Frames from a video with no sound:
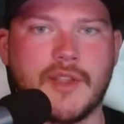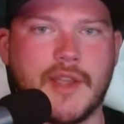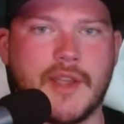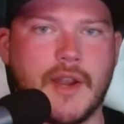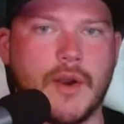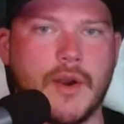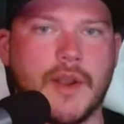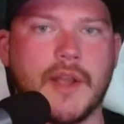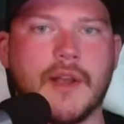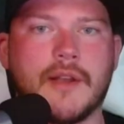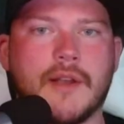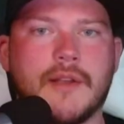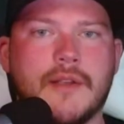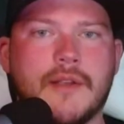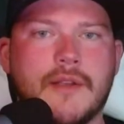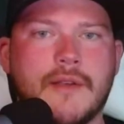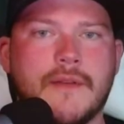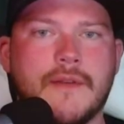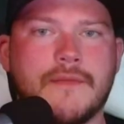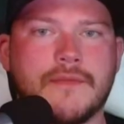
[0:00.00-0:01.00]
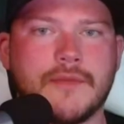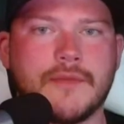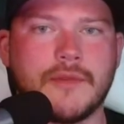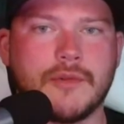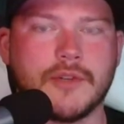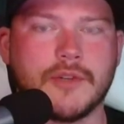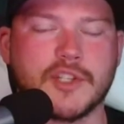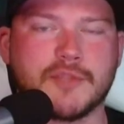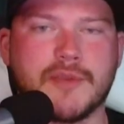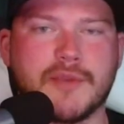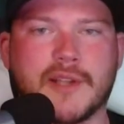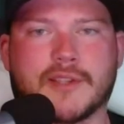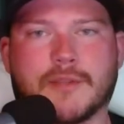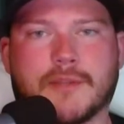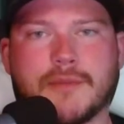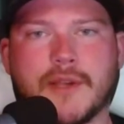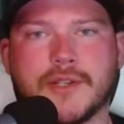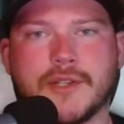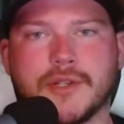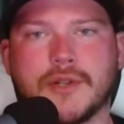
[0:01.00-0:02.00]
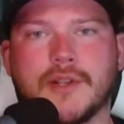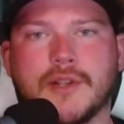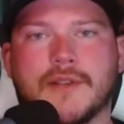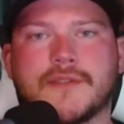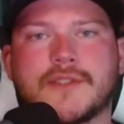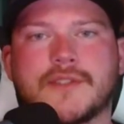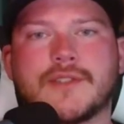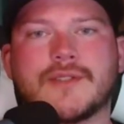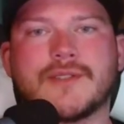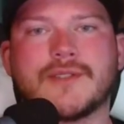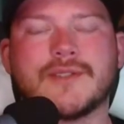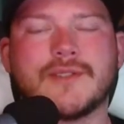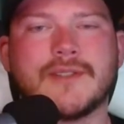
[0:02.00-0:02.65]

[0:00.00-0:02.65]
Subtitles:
area, respect the petroglyphs.